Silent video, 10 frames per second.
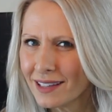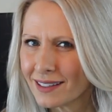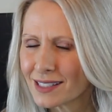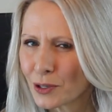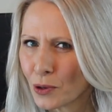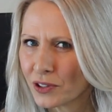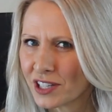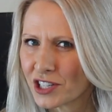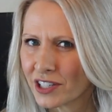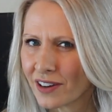this goal
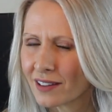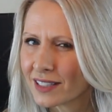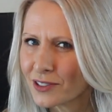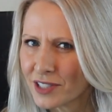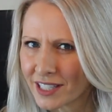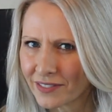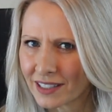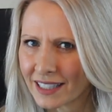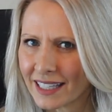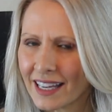this year a little
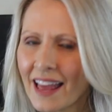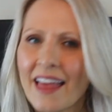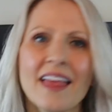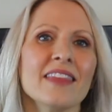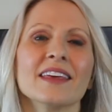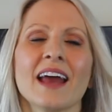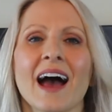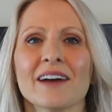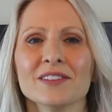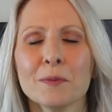differently than I
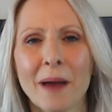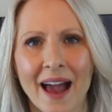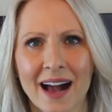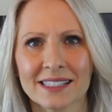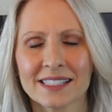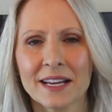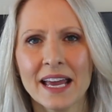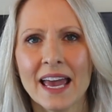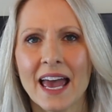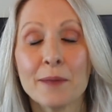have in the past.
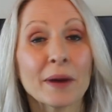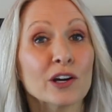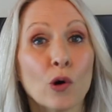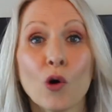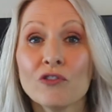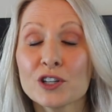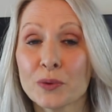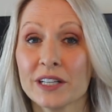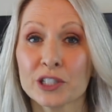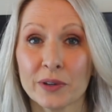And my goal for
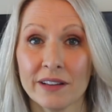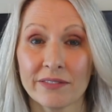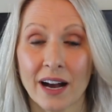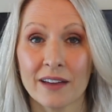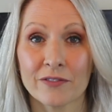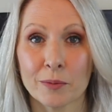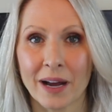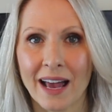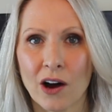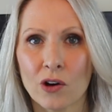2025 for my
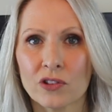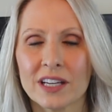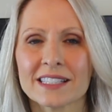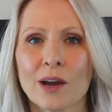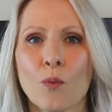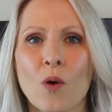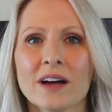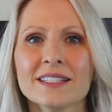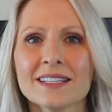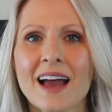health is I
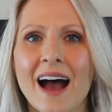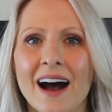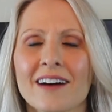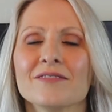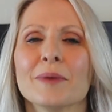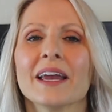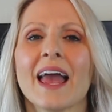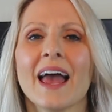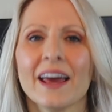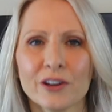want to have my
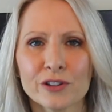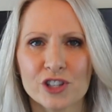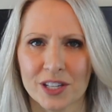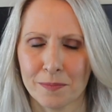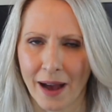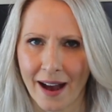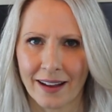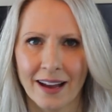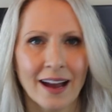energy back.